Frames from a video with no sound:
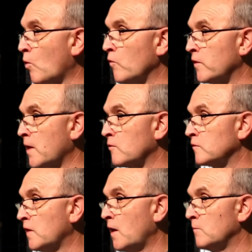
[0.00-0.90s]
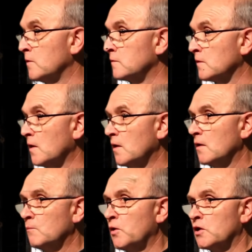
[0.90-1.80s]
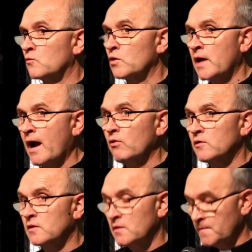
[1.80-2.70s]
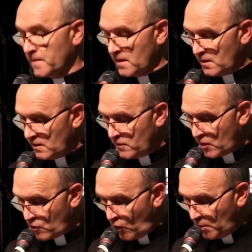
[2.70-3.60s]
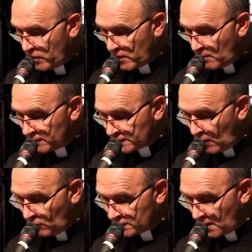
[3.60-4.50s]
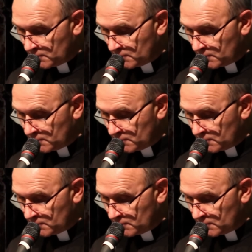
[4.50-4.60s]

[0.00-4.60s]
to show its power. My friends, this is where the story deepens, where faith